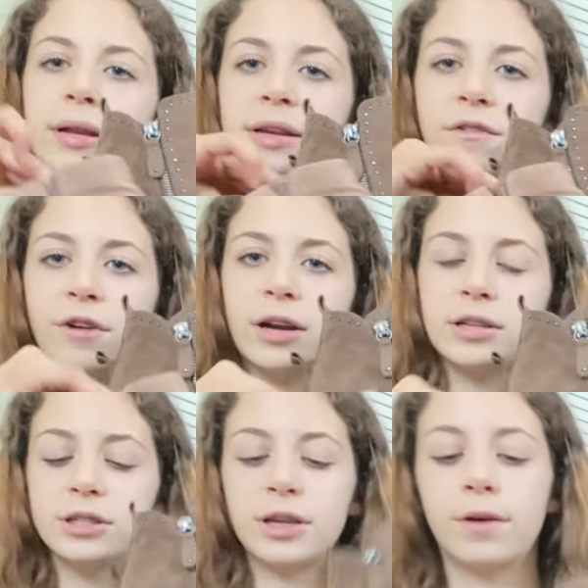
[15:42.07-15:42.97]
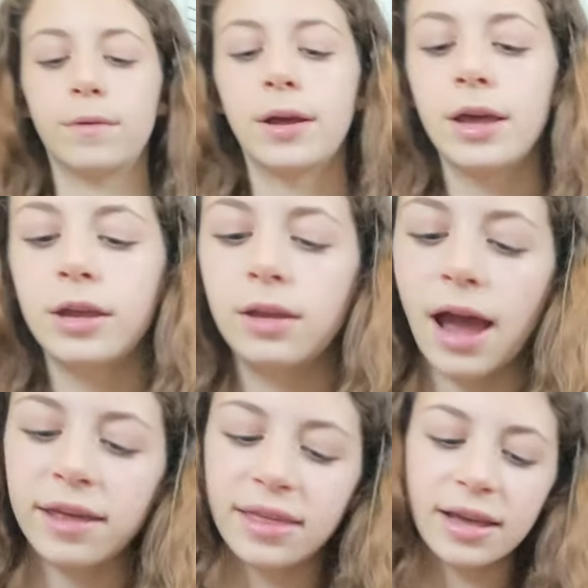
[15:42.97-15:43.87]
different. So
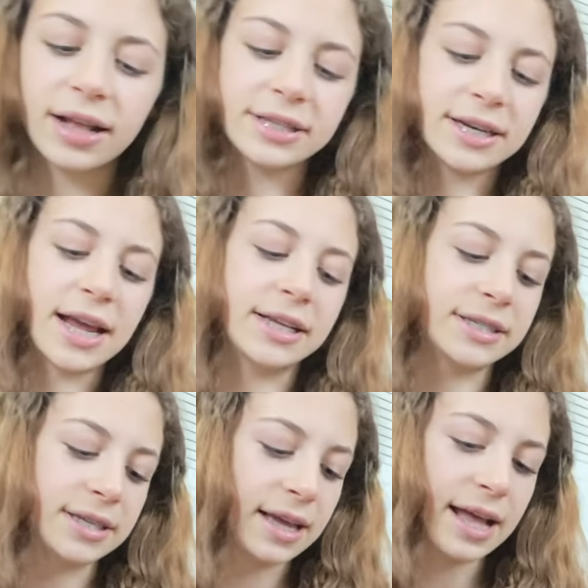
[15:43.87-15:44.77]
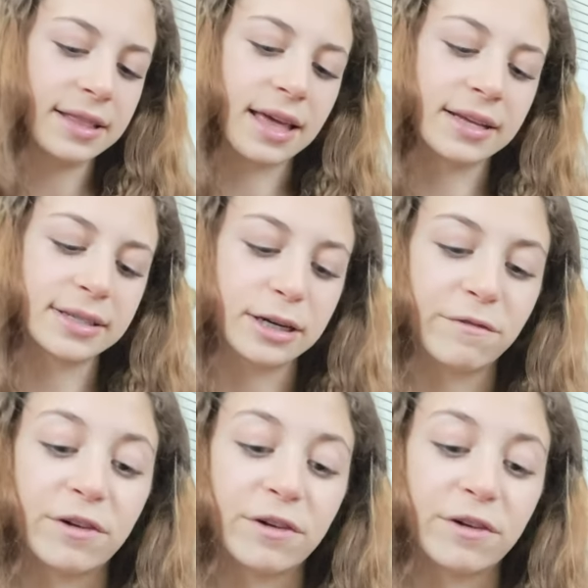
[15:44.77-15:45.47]
I think it's nice to get things in different